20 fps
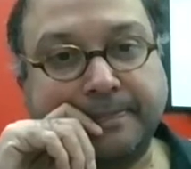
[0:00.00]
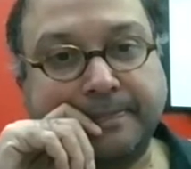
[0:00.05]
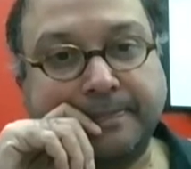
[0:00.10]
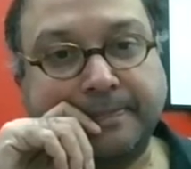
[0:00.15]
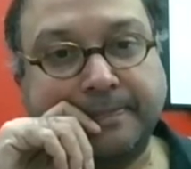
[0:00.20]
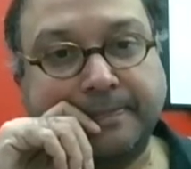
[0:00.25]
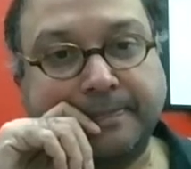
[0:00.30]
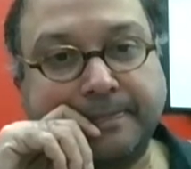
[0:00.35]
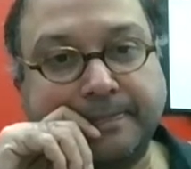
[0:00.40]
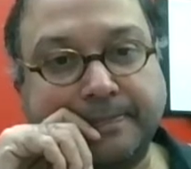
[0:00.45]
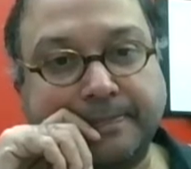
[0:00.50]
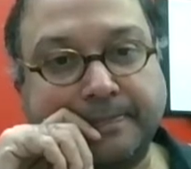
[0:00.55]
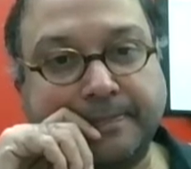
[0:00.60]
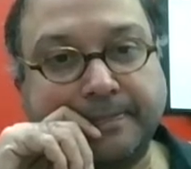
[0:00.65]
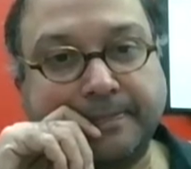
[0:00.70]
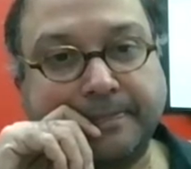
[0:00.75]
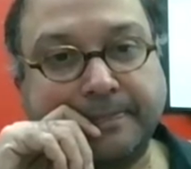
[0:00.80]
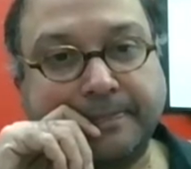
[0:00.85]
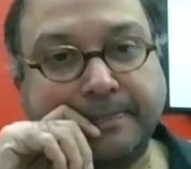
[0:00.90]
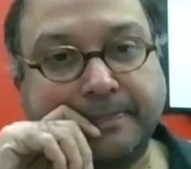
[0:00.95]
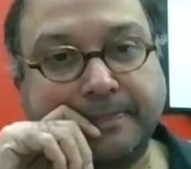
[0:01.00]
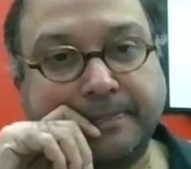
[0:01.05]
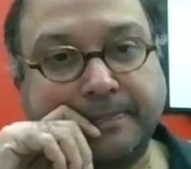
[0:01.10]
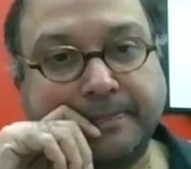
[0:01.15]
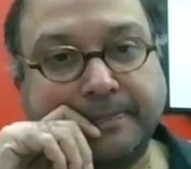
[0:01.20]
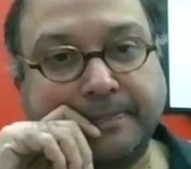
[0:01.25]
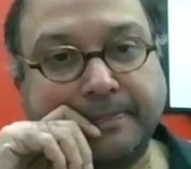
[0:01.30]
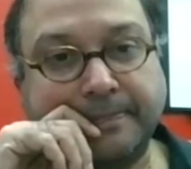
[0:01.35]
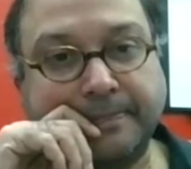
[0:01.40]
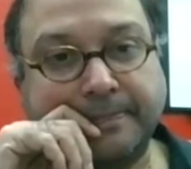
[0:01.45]

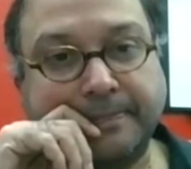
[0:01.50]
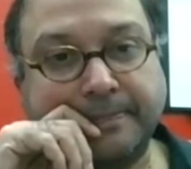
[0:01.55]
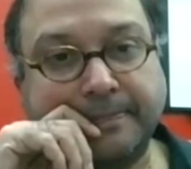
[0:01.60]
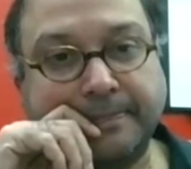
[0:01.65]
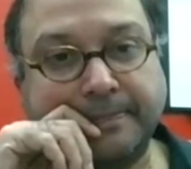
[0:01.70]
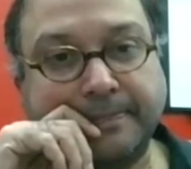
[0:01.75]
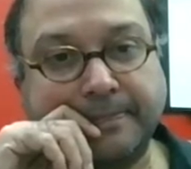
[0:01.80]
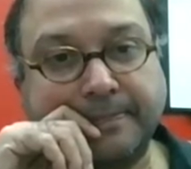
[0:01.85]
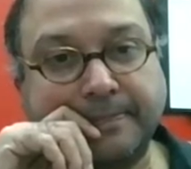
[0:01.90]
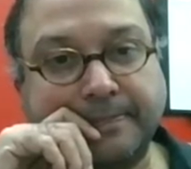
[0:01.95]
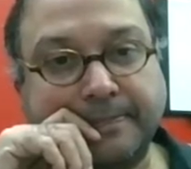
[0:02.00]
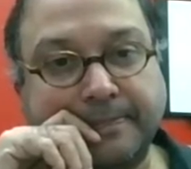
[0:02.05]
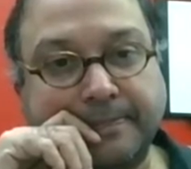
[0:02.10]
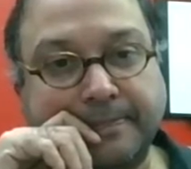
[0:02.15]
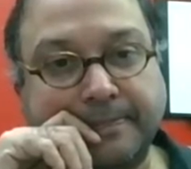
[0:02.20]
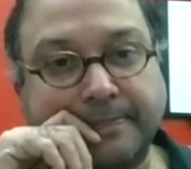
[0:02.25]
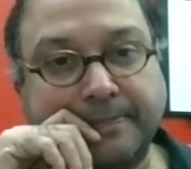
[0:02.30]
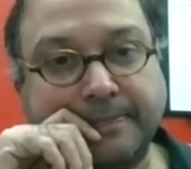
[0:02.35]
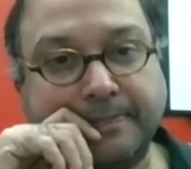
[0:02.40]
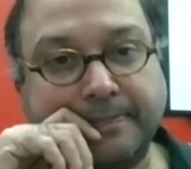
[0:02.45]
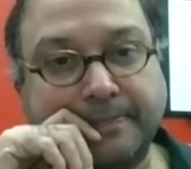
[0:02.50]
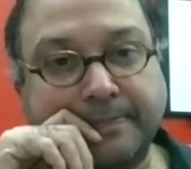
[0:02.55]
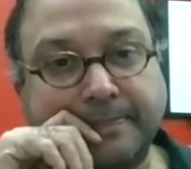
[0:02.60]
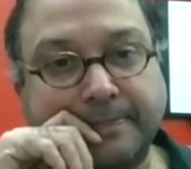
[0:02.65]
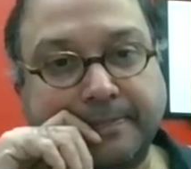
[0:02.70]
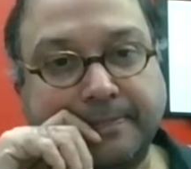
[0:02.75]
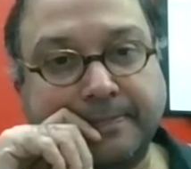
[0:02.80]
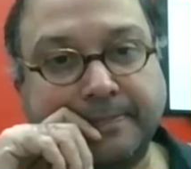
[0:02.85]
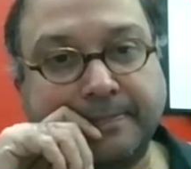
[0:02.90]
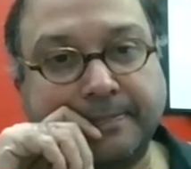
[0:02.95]

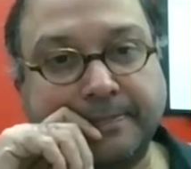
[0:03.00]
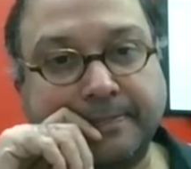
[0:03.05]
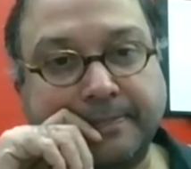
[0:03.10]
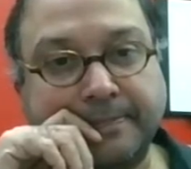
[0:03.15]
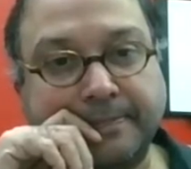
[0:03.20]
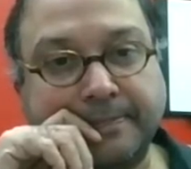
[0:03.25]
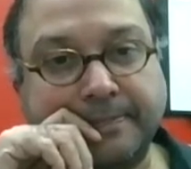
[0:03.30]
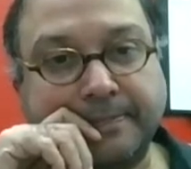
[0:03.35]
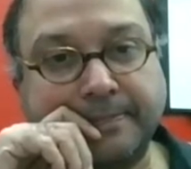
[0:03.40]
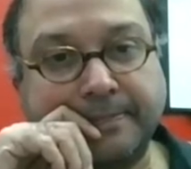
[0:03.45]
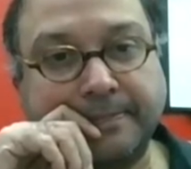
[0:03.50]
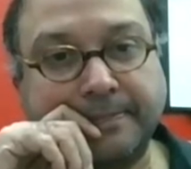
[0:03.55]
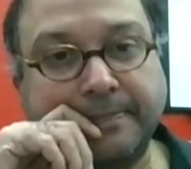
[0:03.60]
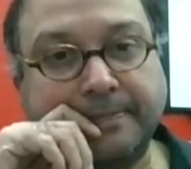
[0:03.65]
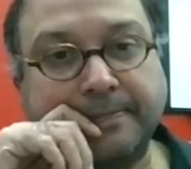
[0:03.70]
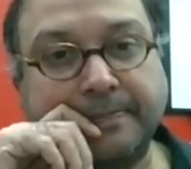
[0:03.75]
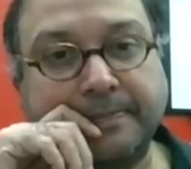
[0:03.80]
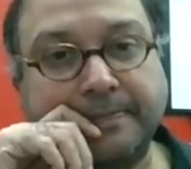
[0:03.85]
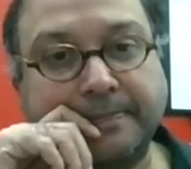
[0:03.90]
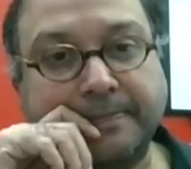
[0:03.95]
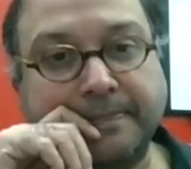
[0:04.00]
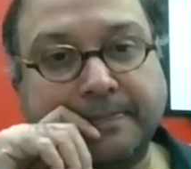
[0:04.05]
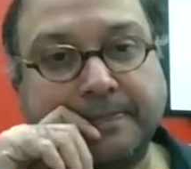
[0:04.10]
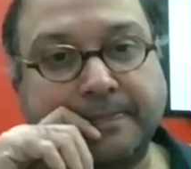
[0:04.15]
(not speaking)